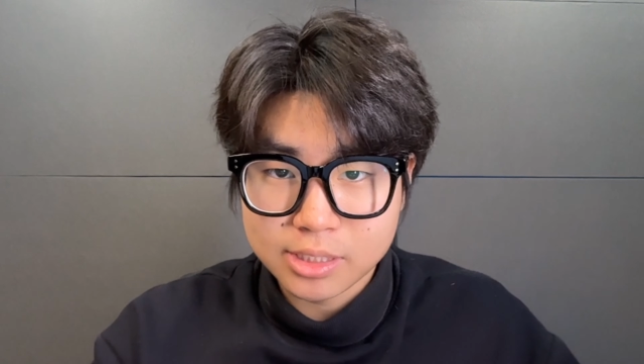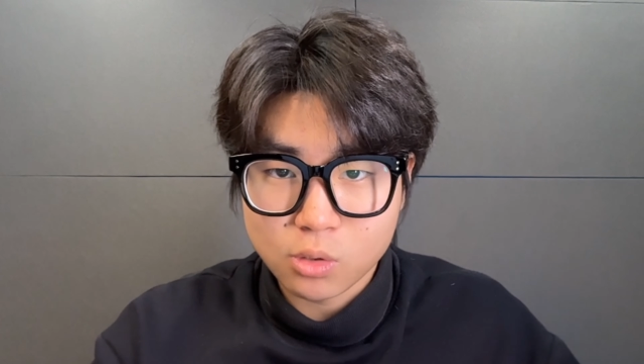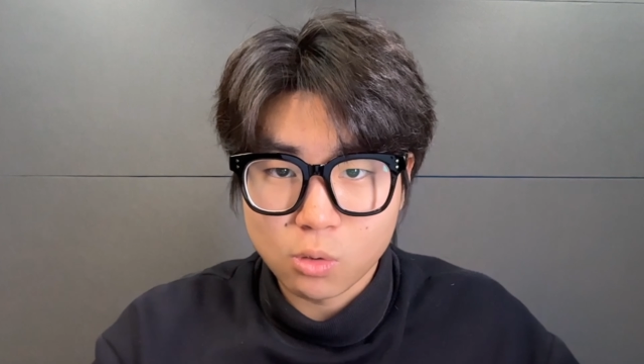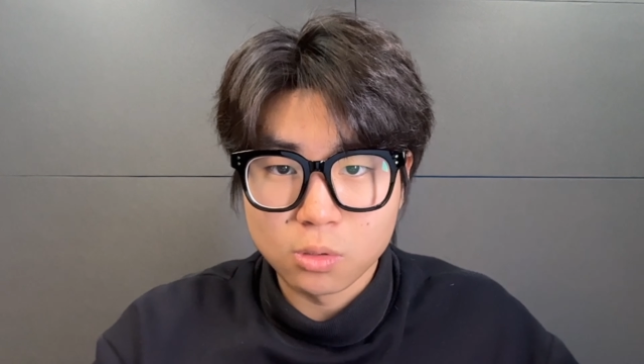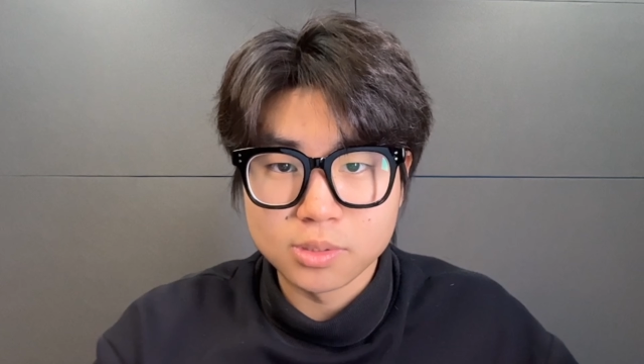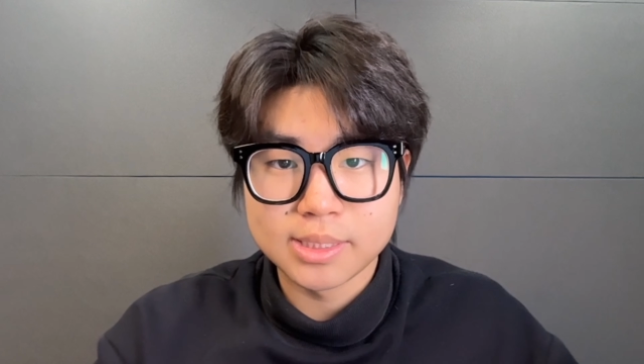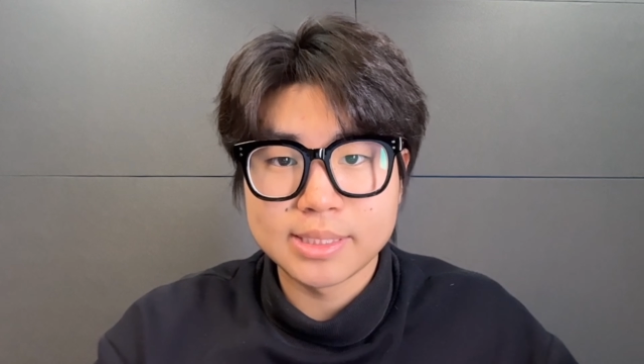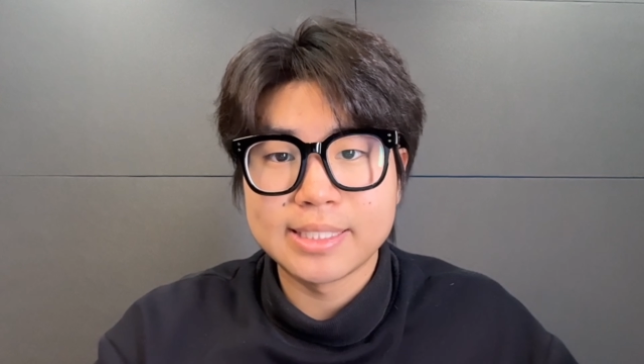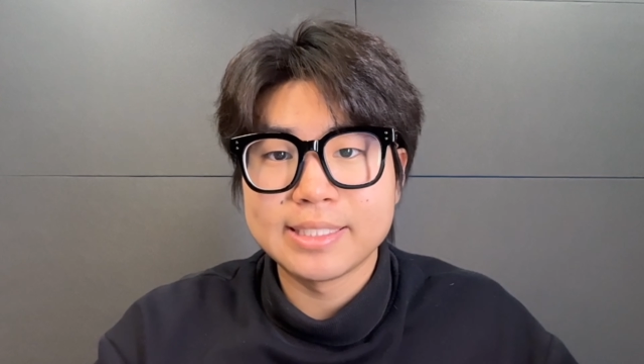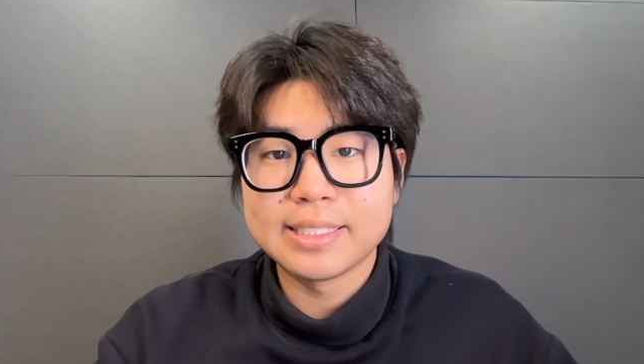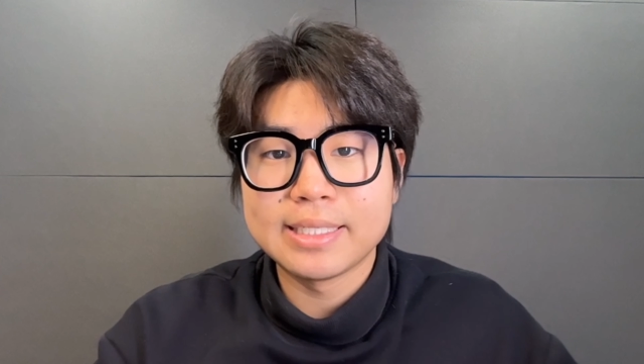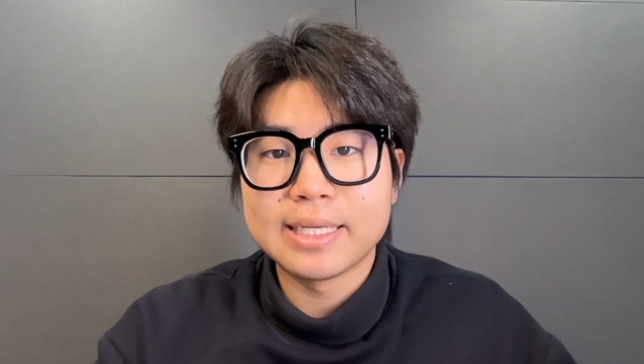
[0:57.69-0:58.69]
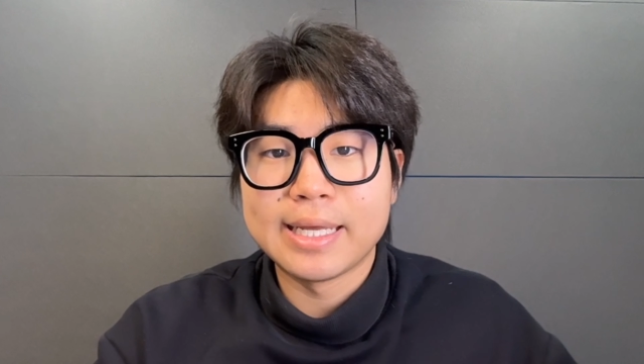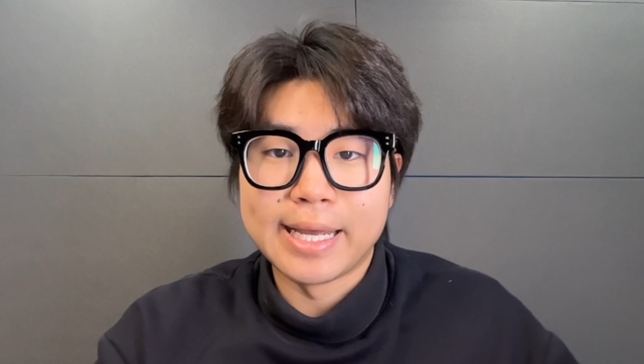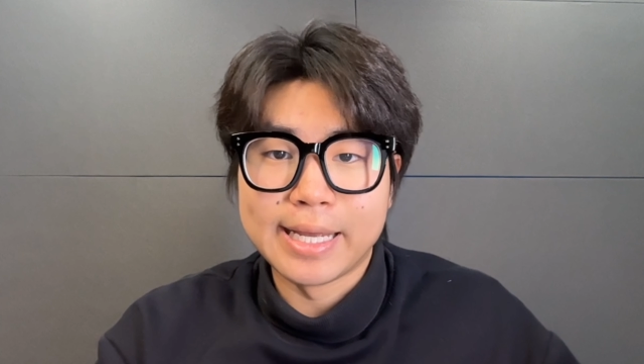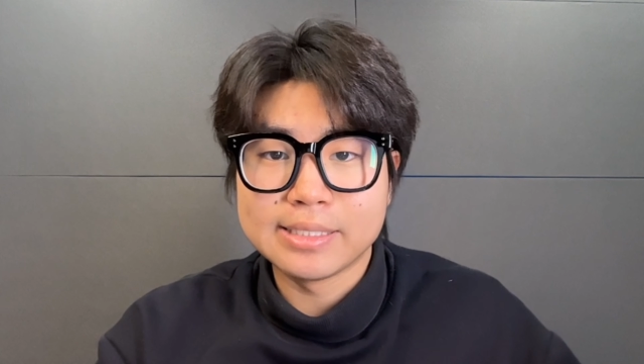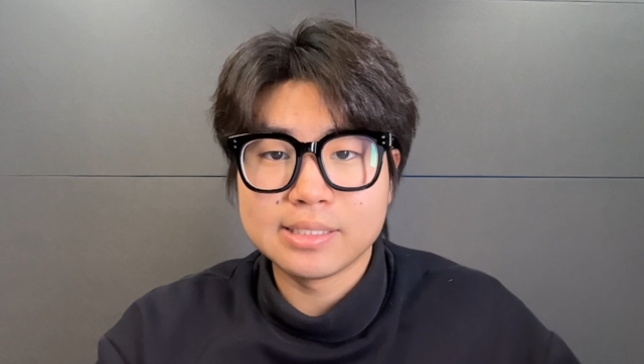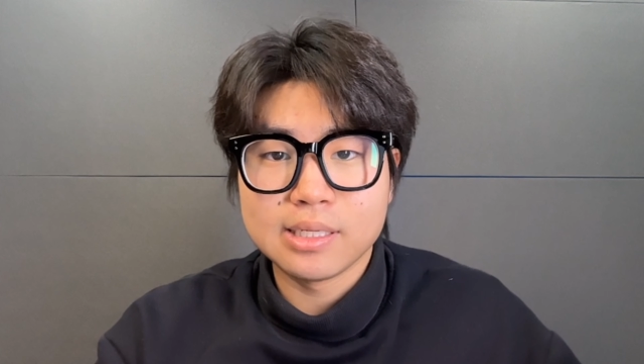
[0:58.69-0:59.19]
course
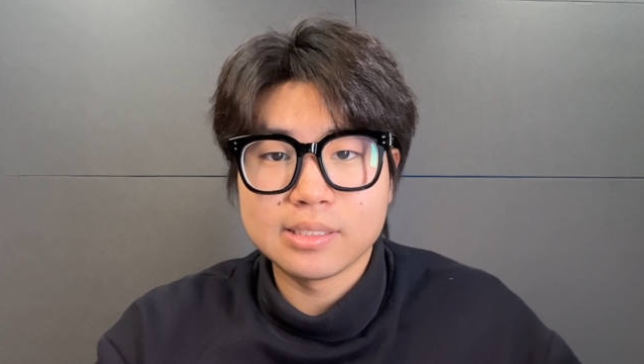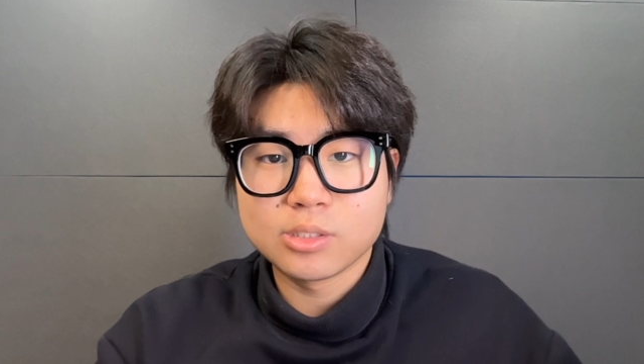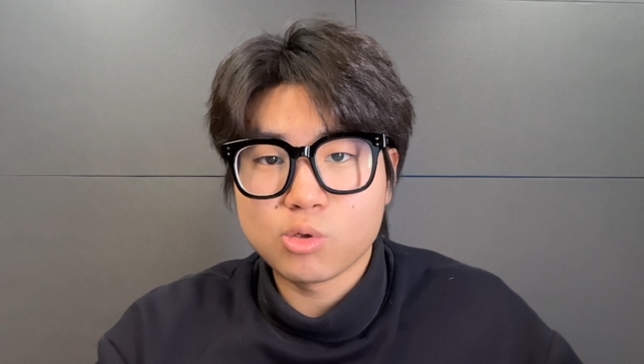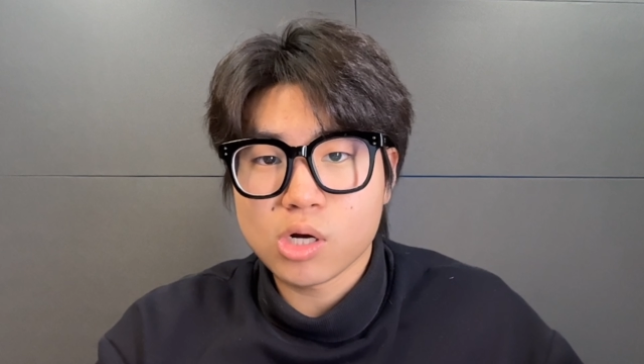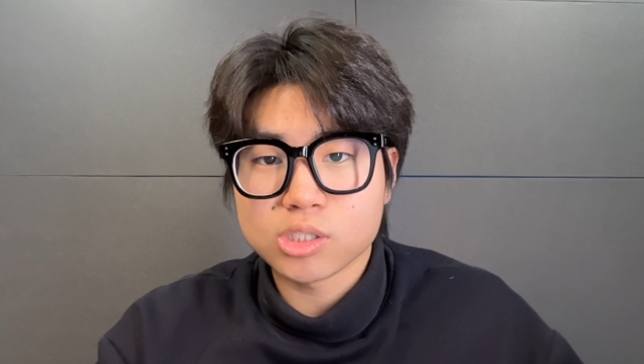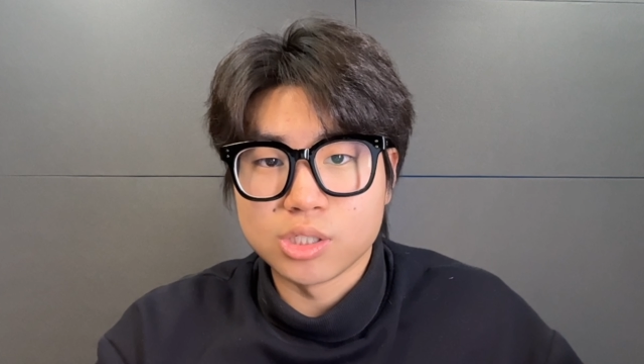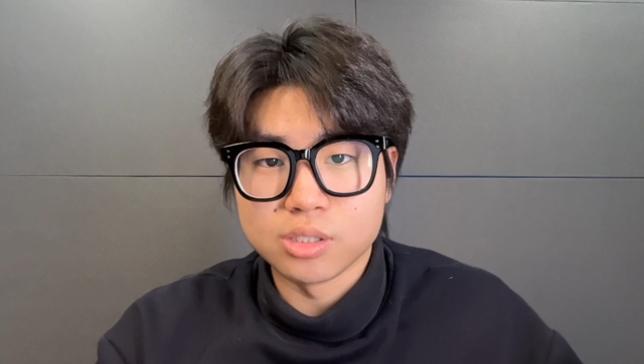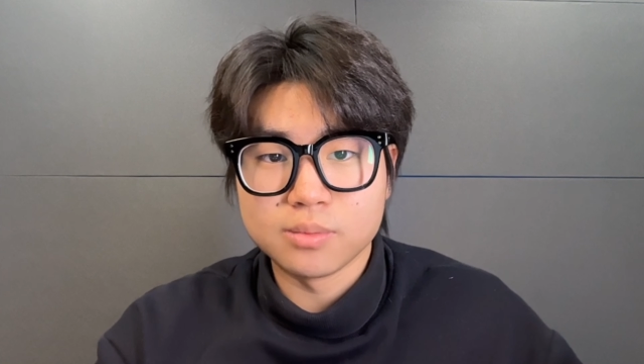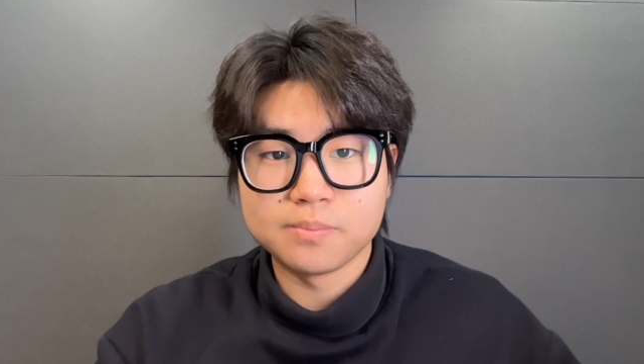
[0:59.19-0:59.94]
is structured.